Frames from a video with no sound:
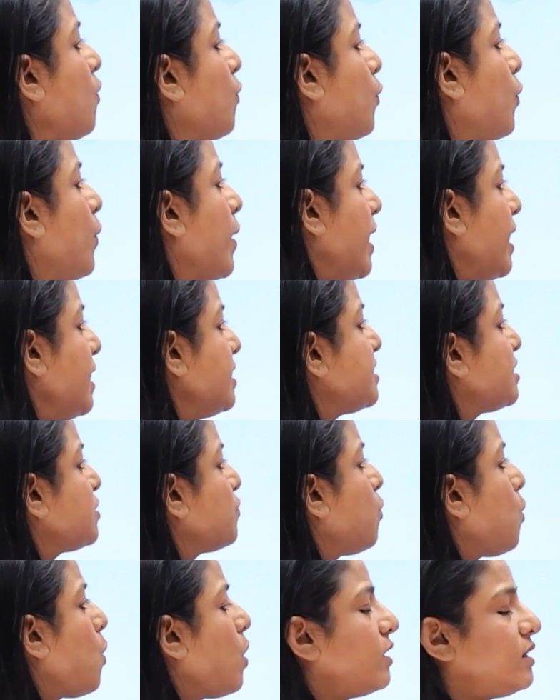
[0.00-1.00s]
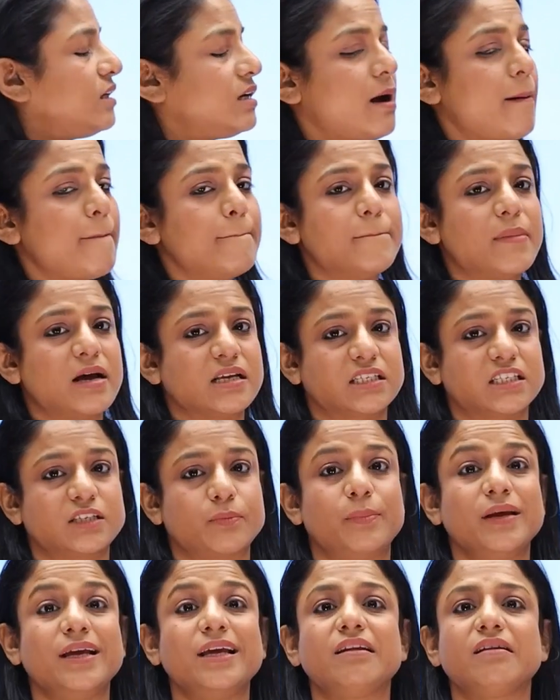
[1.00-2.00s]
Wastewater
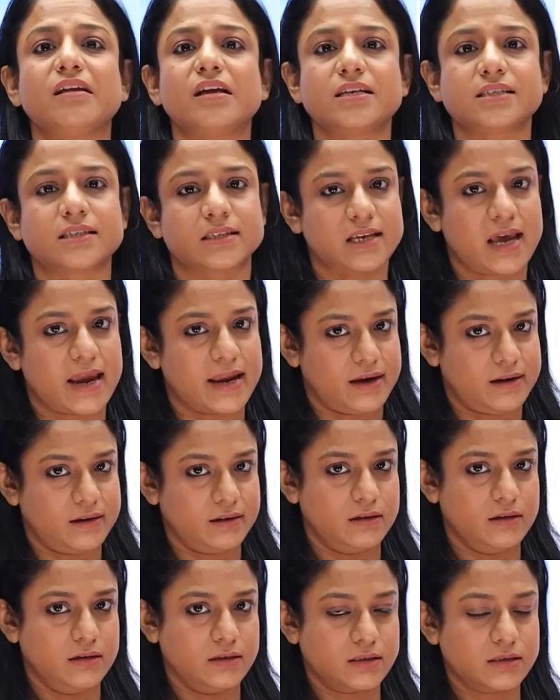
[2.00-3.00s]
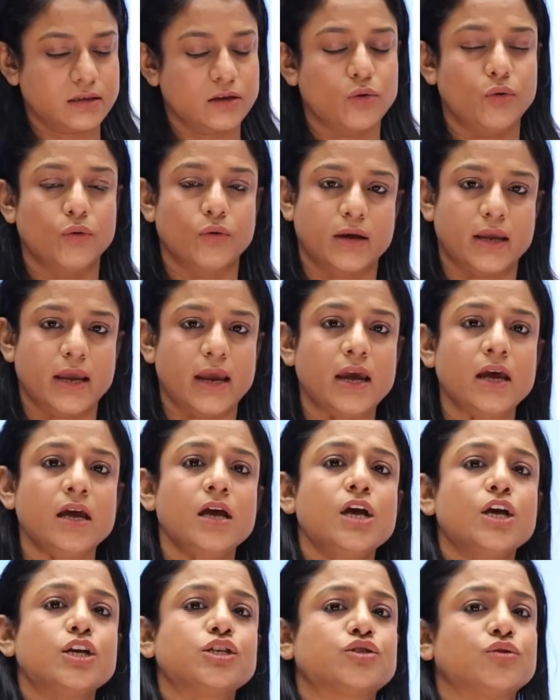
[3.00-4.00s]
must be recycled. Okay,
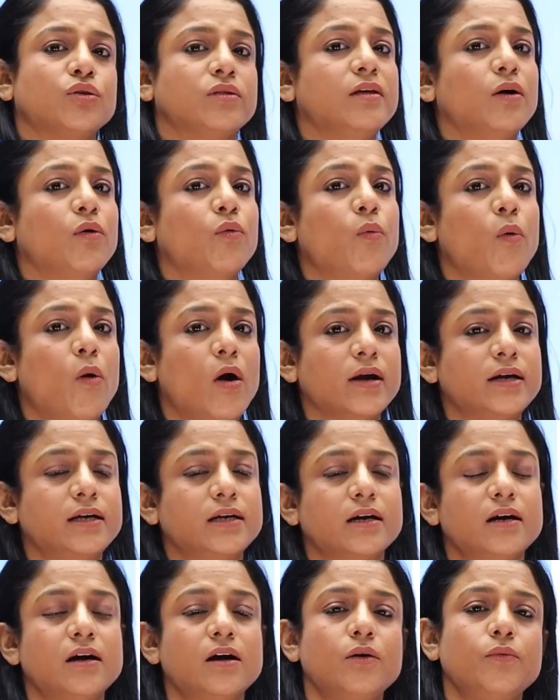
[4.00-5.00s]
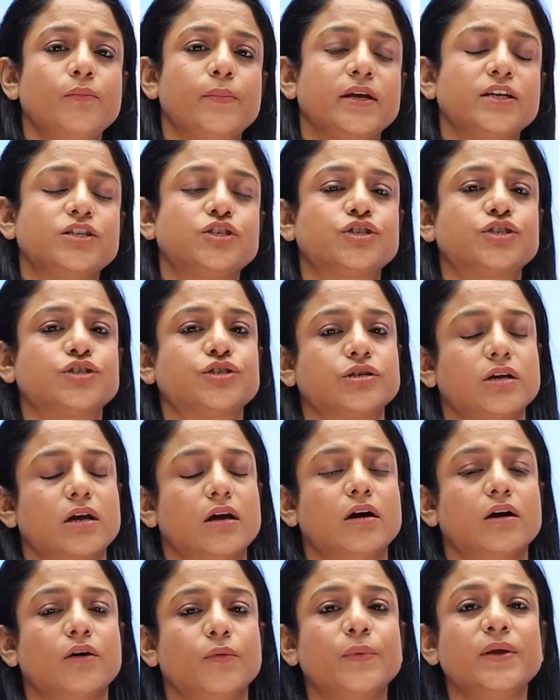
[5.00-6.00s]
so the water which
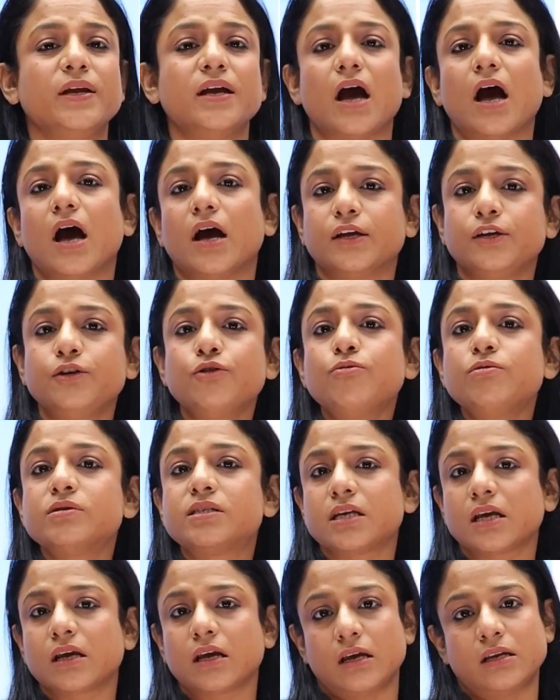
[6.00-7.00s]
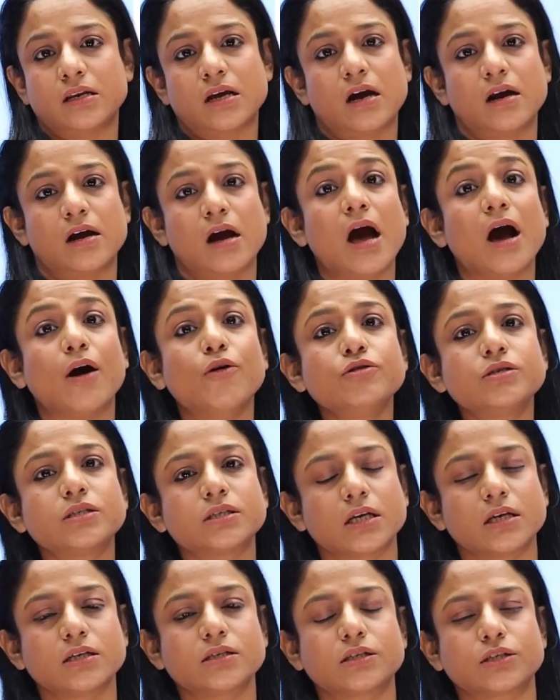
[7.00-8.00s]
we are using in our
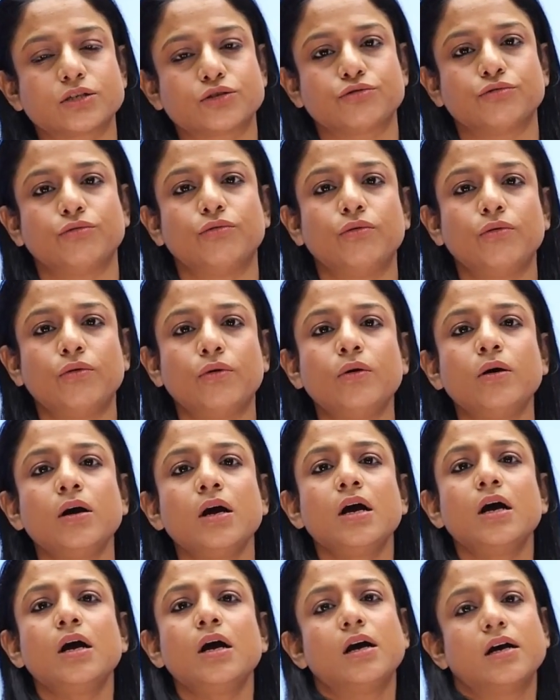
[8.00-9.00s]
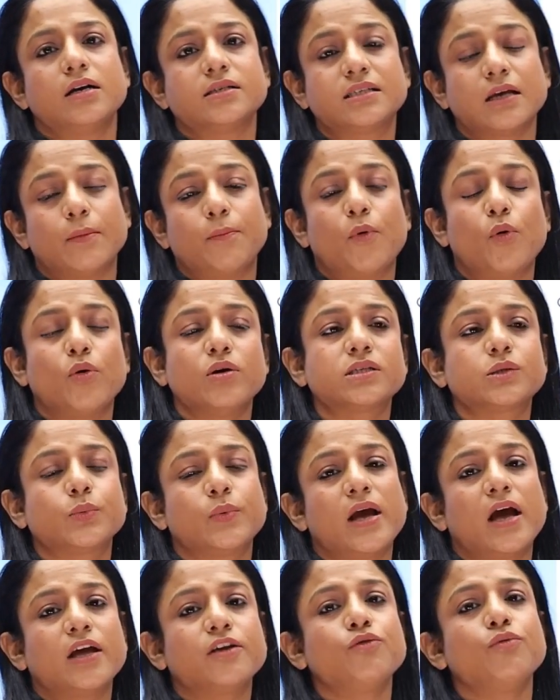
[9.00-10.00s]
houses to, suppose
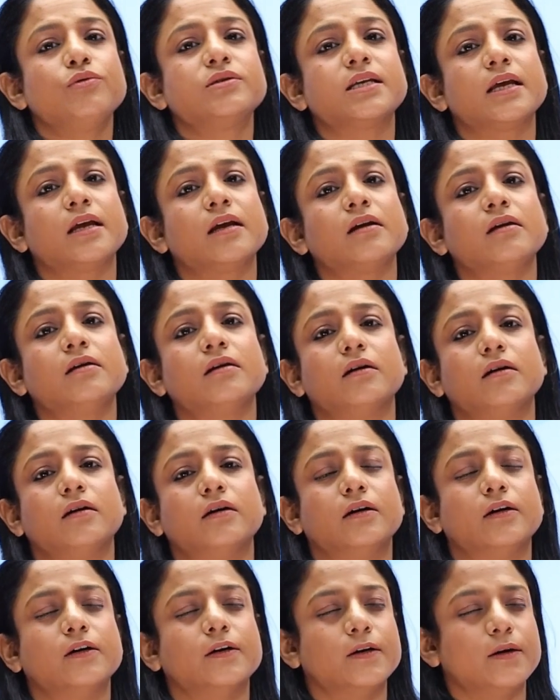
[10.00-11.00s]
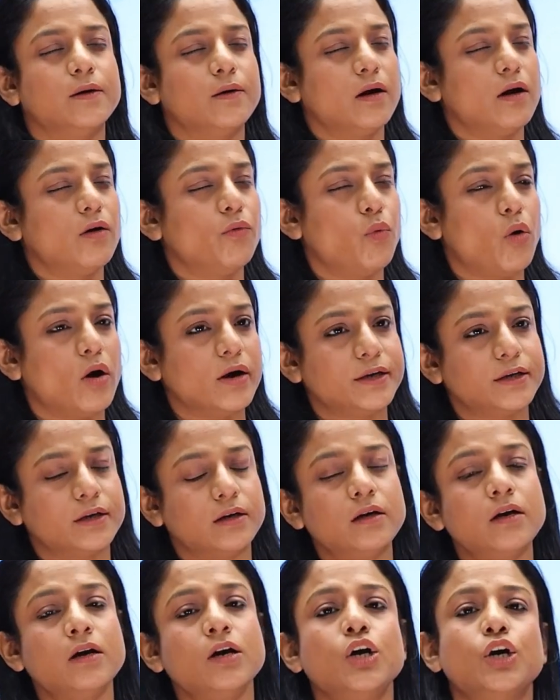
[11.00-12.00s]
we are using
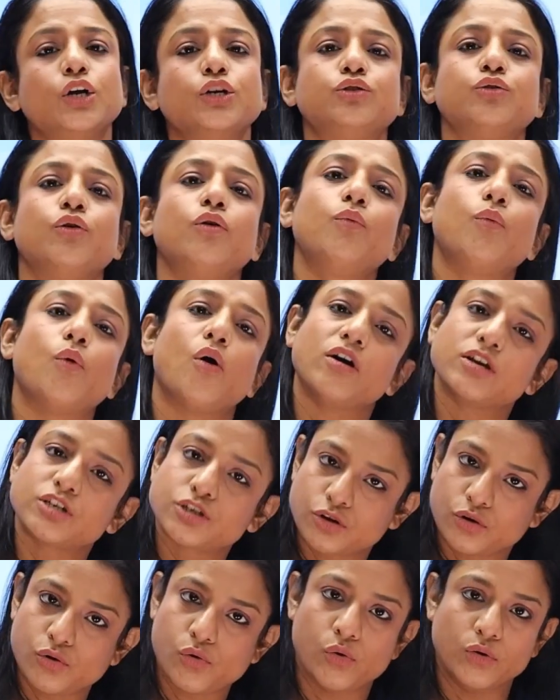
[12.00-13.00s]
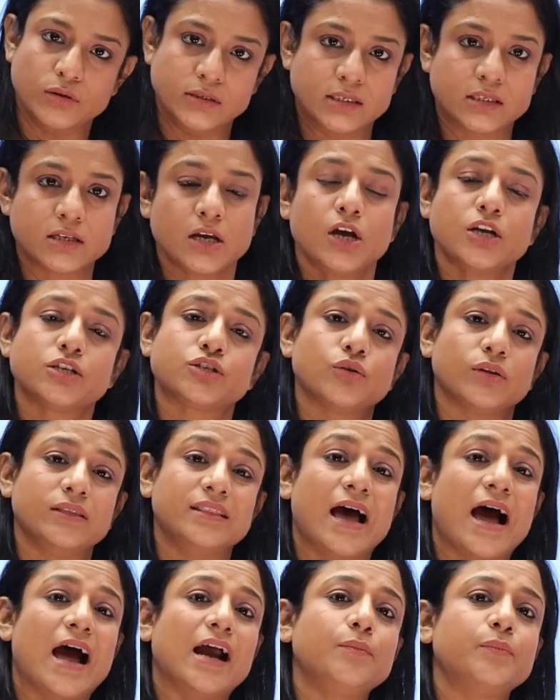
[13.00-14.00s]
water to wash clothes, so
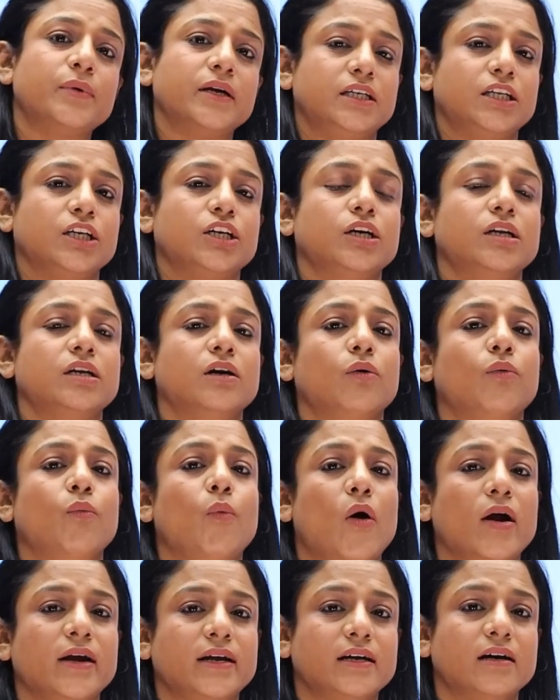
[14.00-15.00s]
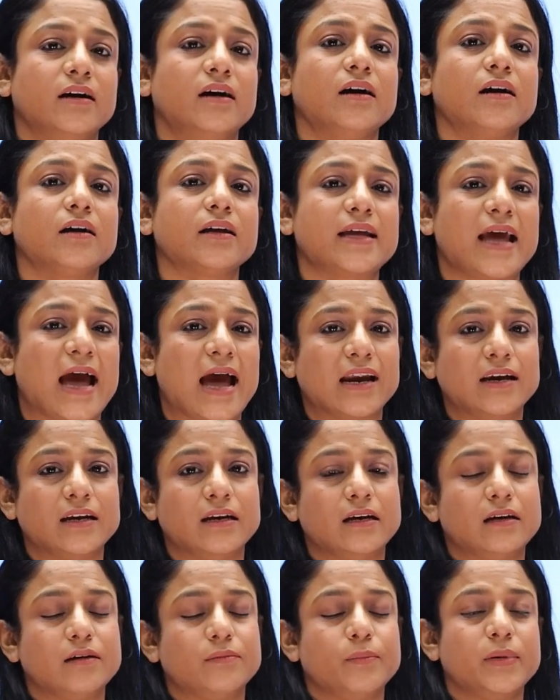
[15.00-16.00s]
that particular water
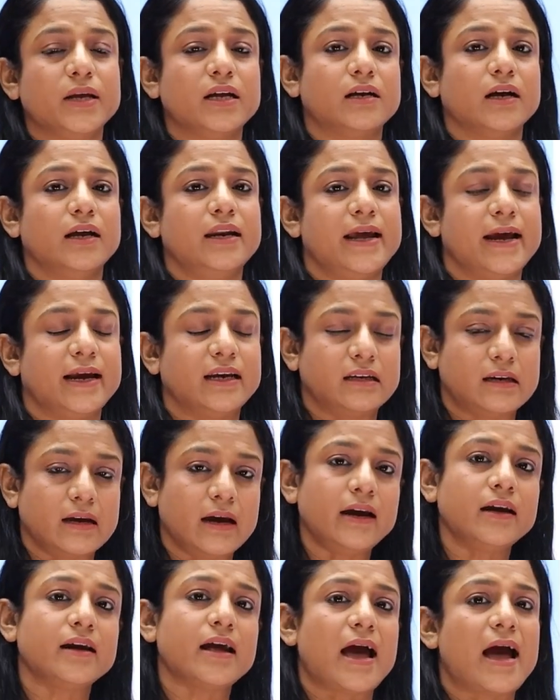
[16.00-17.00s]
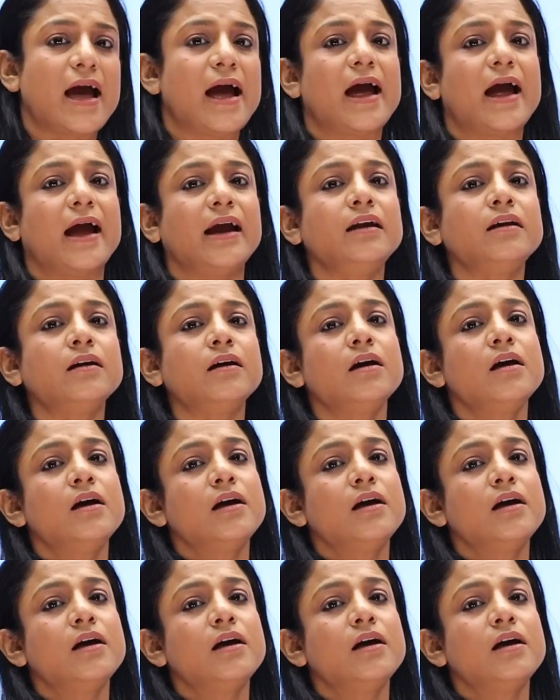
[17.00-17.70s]
can be collected, and